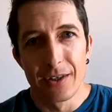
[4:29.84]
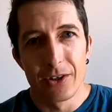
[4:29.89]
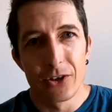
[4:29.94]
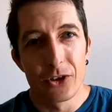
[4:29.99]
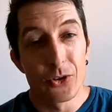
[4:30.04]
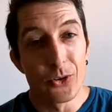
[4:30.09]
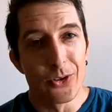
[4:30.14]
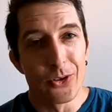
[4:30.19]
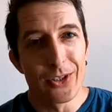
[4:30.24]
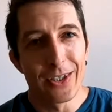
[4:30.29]

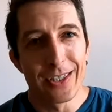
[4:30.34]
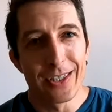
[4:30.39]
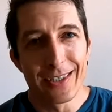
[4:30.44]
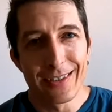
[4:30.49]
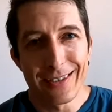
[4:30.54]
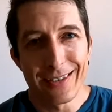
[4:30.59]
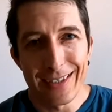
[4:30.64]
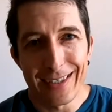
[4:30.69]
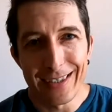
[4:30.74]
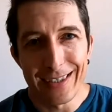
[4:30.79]
short
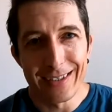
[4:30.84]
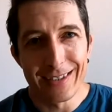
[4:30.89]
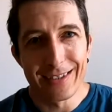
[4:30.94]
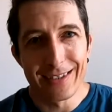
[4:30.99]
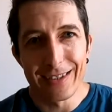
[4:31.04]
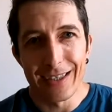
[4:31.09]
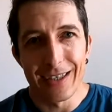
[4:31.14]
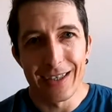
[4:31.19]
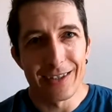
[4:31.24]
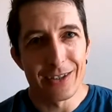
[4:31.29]

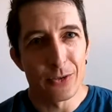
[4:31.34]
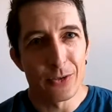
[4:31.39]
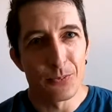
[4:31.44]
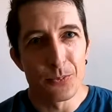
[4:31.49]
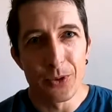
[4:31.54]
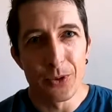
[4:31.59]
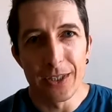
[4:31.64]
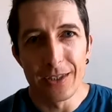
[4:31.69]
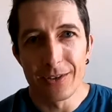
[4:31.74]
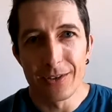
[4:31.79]
distance
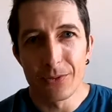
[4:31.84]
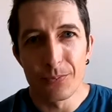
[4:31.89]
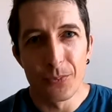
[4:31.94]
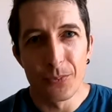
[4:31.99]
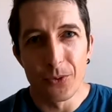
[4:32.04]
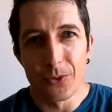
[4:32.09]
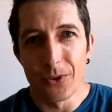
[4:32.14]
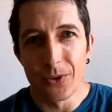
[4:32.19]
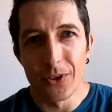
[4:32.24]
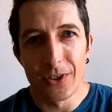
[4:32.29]
sprint
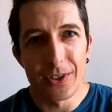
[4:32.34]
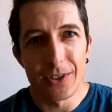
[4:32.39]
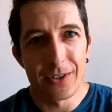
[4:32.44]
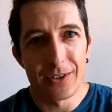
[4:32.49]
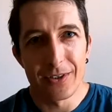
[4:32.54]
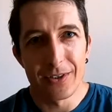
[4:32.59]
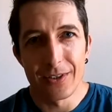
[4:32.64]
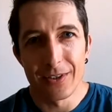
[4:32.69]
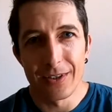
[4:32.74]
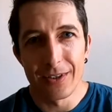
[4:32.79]

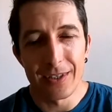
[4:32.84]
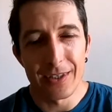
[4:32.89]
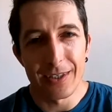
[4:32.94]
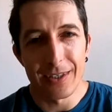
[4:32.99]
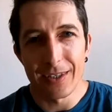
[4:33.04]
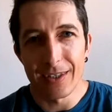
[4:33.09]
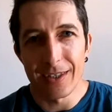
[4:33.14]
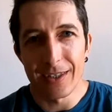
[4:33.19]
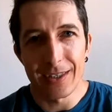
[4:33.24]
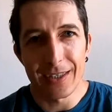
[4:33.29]
sport
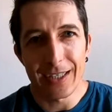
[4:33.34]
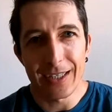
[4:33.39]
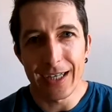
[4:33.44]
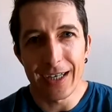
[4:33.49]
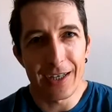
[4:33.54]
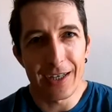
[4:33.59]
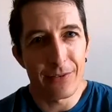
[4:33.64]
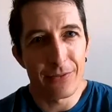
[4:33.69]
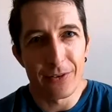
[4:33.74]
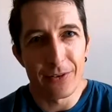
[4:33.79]

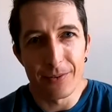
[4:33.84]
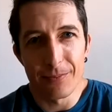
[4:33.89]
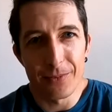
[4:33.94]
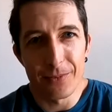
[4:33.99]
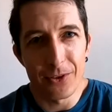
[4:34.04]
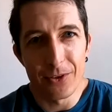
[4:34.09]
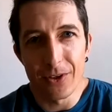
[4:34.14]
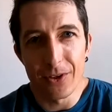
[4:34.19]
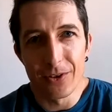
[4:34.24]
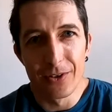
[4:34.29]
guy
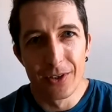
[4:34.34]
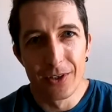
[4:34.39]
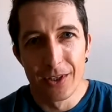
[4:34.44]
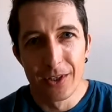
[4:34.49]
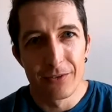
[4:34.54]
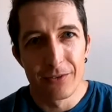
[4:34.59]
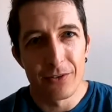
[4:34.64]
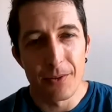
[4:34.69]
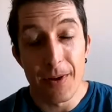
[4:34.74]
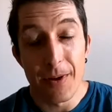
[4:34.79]
from, you know,
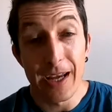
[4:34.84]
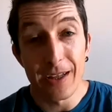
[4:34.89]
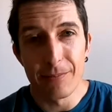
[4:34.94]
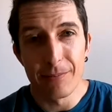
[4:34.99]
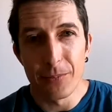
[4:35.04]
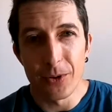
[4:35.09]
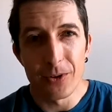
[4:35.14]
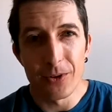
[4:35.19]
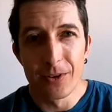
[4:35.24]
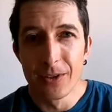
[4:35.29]
from
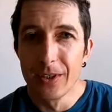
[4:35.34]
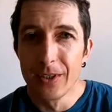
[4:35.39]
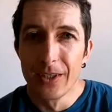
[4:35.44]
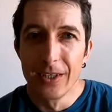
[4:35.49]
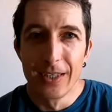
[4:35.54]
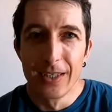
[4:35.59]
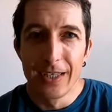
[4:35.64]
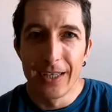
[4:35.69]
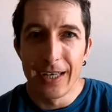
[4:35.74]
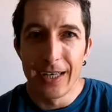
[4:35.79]
handball,
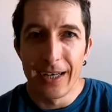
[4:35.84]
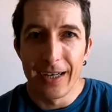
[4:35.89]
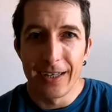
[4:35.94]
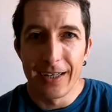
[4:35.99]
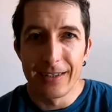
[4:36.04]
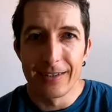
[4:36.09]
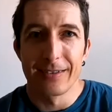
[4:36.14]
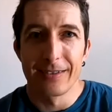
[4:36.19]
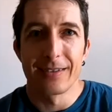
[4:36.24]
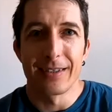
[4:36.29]

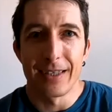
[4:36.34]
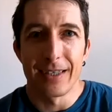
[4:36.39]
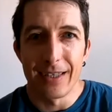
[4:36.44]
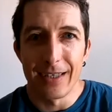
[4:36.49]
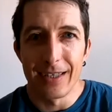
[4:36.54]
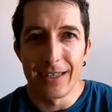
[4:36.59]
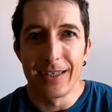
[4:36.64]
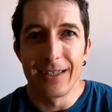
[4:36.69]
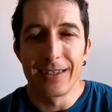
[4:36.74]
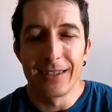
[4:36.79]
and
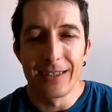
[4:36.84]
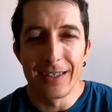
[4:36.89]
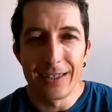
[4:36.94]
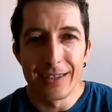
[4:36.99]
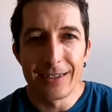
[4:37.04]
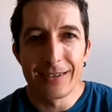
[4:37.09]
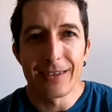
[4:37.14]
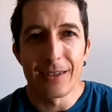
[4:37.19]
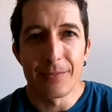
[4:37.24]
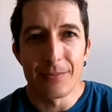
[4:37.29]
it
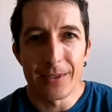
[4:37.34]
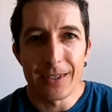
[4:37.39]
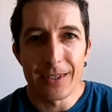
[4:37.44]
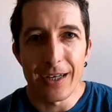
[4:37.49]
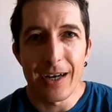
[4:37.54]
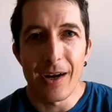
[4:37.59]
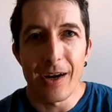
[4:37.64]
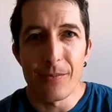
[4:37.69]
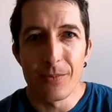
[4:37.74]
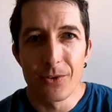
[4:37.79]
needs some
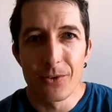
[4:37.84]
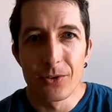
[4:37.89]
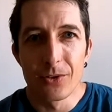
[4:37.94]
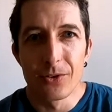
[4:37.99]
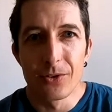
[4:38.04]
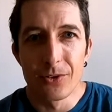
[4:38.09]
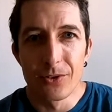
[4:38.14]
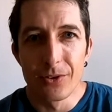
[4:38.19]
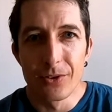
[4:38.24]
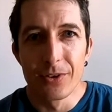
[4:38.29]
time
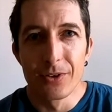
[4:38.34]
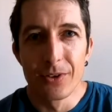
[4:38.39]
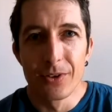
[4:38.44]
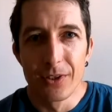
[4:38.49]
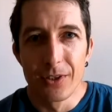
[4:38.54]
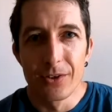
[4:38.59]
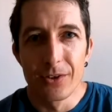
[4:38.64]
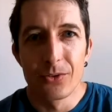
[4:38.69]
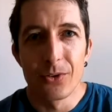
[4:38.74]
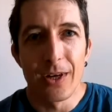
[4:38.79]
to
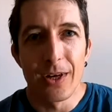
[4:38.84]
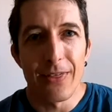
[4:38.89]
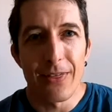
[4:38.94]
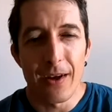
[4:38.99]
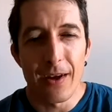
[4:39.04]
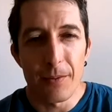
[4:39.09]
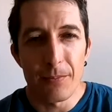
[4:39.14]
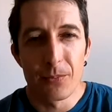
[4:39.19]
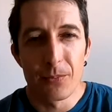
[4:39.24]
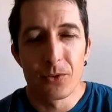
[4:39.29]

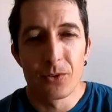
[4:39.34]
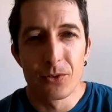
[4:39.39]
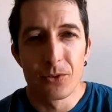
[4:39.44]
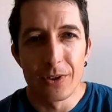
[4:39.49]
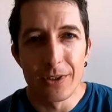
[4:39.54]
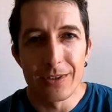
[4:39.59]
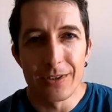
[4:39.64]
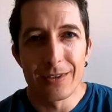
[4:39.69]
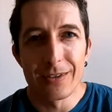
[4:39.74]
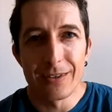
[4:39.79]
adapt to
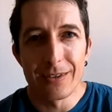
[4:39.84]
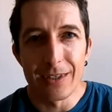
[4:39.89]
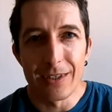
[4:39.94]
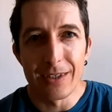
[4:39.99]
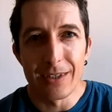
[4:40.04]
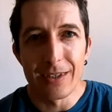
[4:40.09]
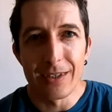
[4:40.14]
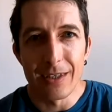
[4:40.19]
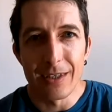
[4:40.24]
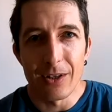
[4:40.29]
these
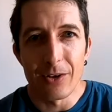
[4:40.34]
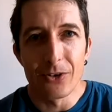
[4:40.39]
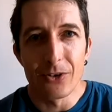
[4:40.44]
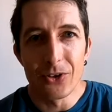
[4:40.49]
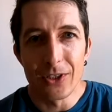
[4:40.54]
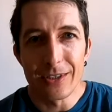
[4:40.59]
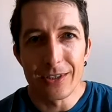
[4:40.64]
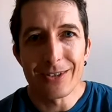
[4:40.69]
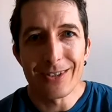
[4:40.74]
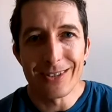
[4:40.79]

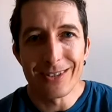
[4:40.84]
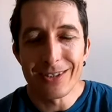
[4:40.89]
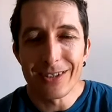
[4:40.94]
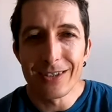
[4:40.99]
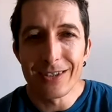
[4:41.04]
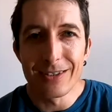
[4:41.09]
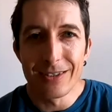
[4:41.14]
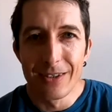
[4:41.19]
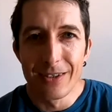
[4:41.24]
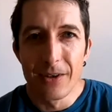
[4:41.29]
long
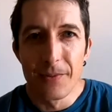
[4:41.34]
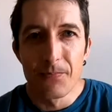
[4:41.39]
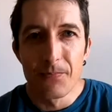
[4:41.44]
distances.